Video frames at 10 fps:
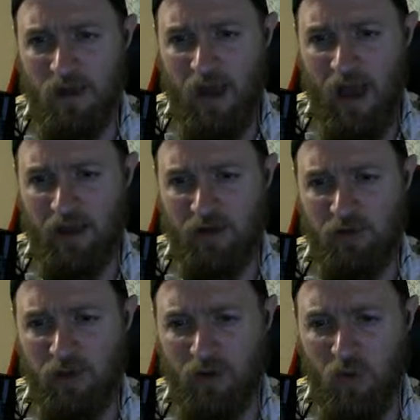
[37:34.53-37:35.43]
I could
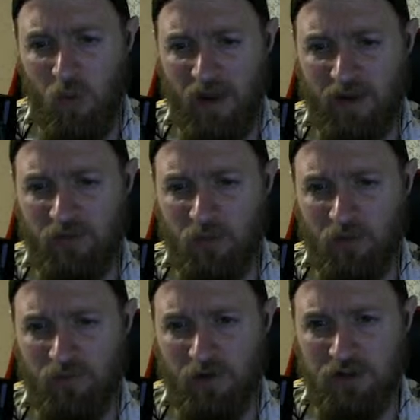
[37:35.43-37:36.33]
do a quick
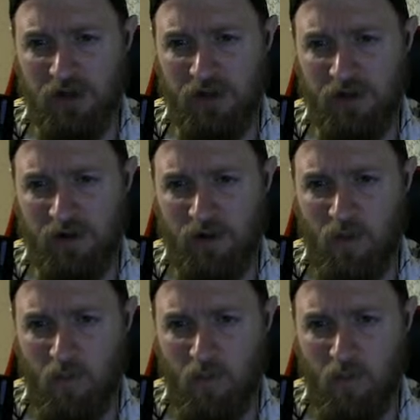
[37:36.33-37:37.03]
sort function here.